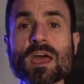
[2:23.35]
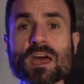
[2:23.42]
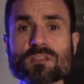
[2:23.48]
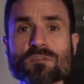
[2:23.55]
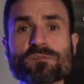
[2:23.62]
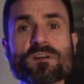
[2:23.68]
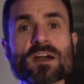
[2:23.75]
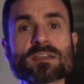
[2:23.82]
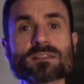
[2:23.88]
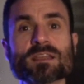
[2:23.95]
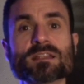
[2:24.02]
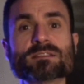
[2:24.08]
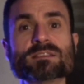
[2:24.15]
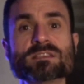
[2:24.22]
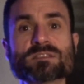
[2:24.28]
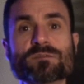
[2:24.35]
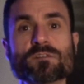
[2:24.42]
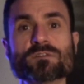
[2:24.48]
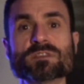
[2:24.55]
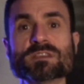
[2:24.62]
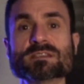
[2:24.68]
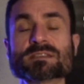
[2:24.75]
and the fact that this
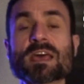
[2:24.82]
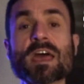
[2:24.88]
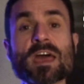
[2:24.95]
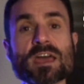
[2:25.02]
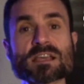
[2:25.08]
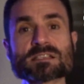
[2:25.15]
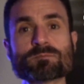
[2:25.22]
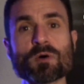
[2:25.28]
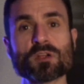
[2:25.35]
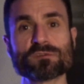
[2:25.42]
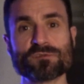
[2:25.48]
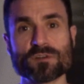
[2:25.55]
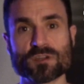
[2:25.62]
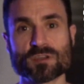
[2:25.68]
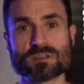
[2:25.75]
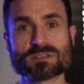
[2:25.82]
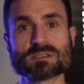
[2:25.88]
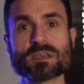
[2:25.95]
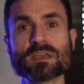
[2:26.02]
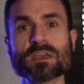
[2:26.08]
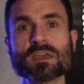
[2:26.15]
fund is export focused,